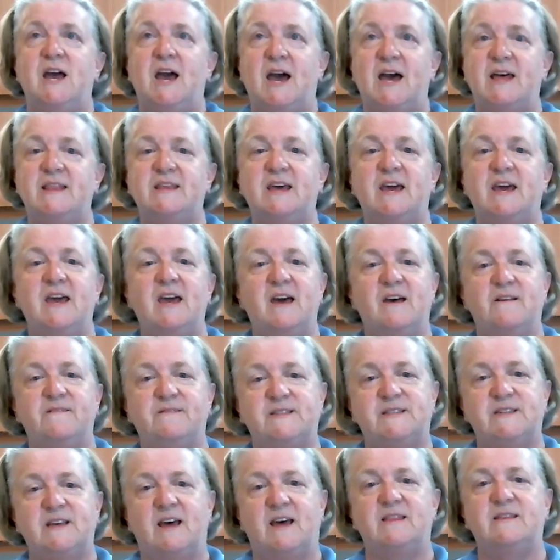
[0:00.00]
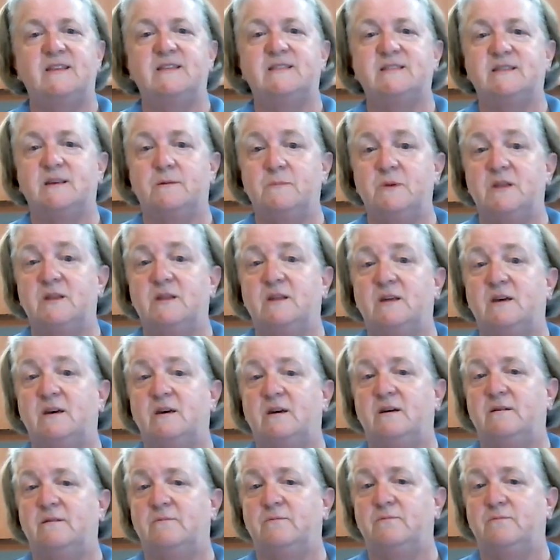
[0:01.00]
and they have said that some of
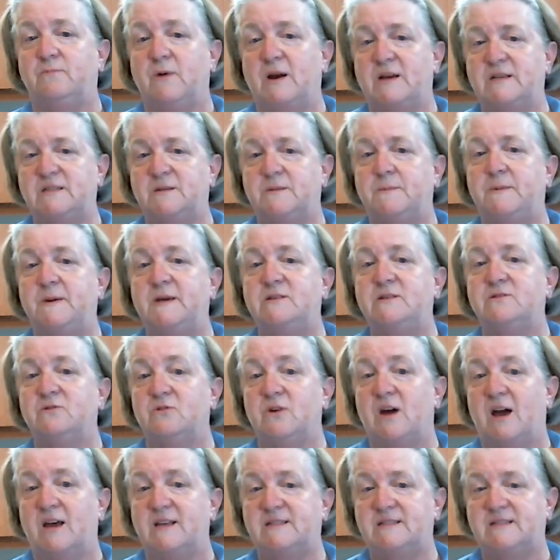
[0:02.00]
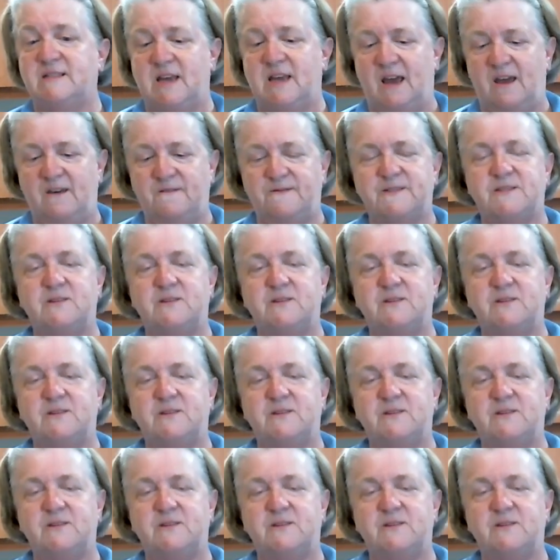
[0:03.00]
the recipes are not safe.